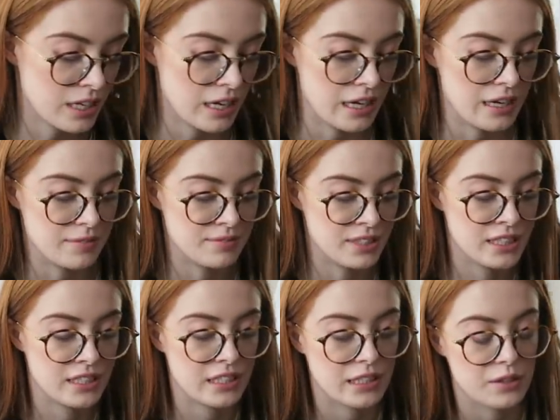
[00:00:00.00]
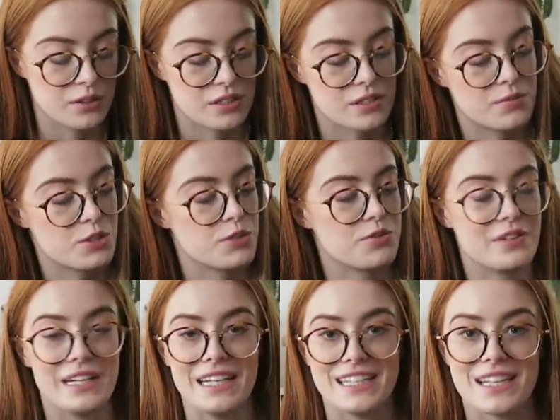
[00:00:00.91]
Um, got some
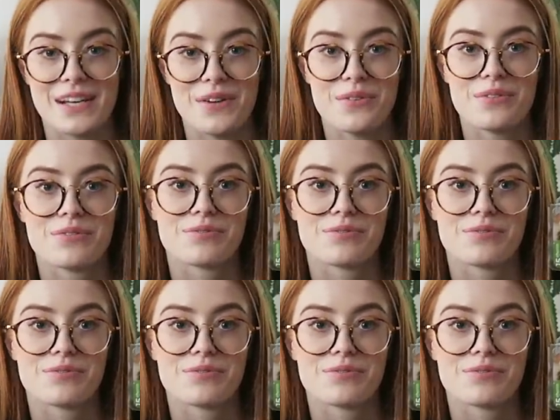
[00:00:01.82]
trees up